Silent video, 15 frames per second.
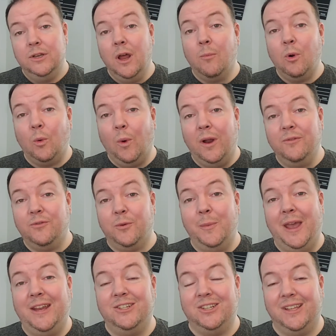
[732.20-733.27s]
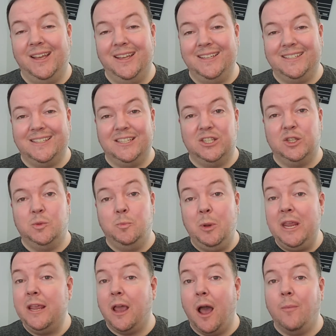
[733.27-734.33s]
Number 1 from Angela is to
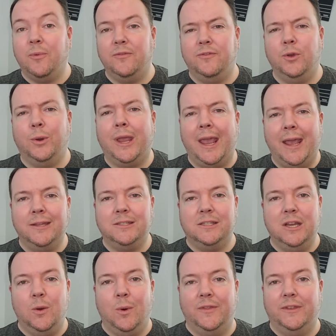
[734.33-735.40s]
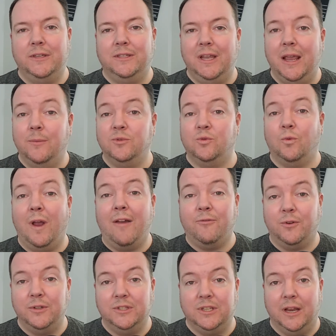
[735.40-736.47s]
speak up if you can't see what the DM's
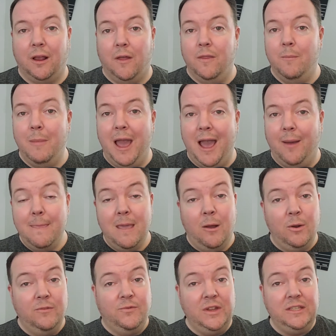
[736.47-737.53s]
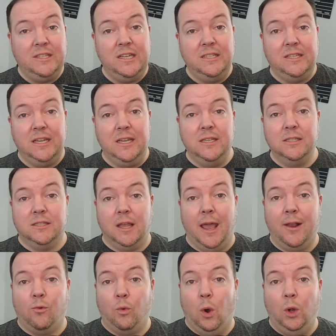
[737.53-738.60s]
referencing on the map. Now in VTTs
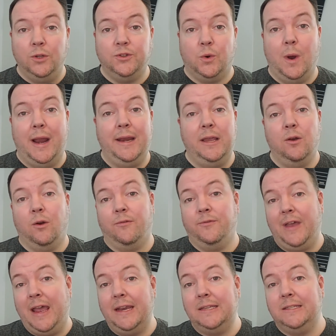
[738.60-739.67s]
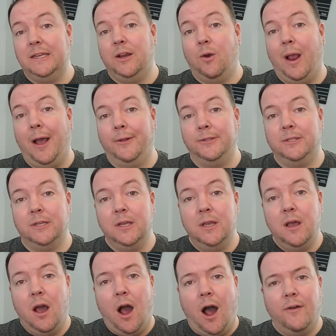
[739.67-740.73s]
like Roll20 or Fantasy Grounds,
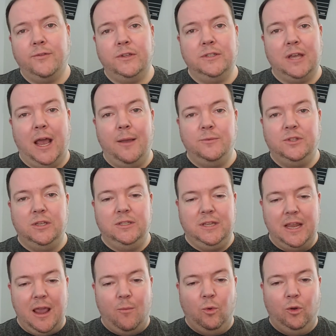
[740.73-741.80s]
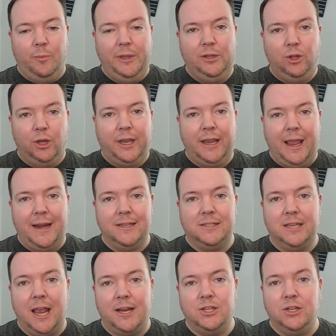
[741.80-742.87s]
oftentimes the DM will be looking at a
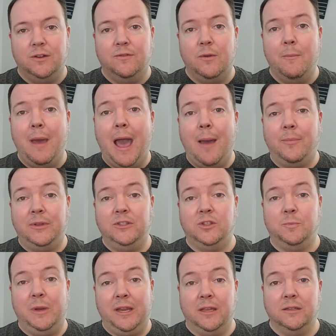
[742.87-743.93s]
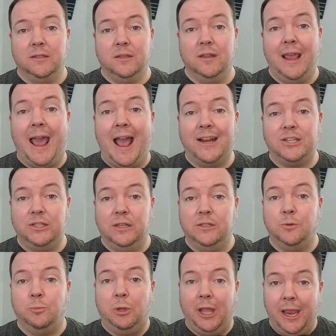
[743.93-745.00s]
section of the map and speaking to the action that's
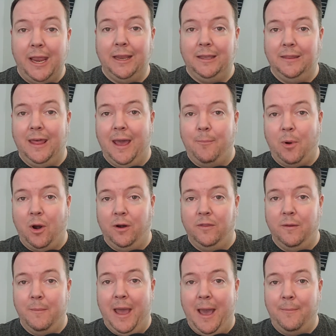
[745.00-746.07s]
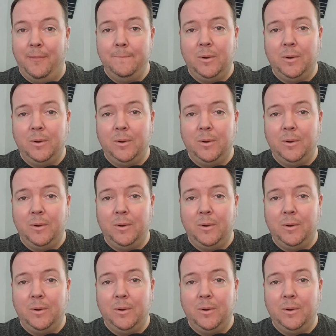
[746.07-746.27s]
playing in that part of the map.